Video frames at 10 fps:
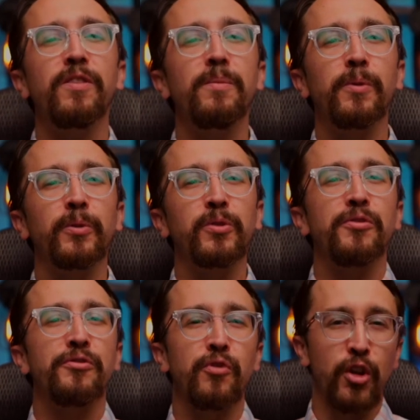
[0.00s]
the most
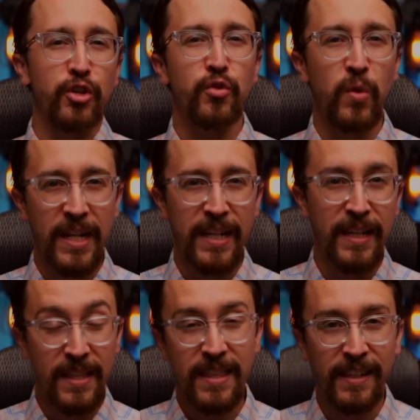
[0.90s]

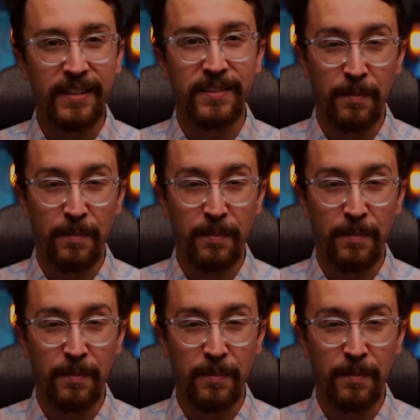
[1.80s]
frustrating things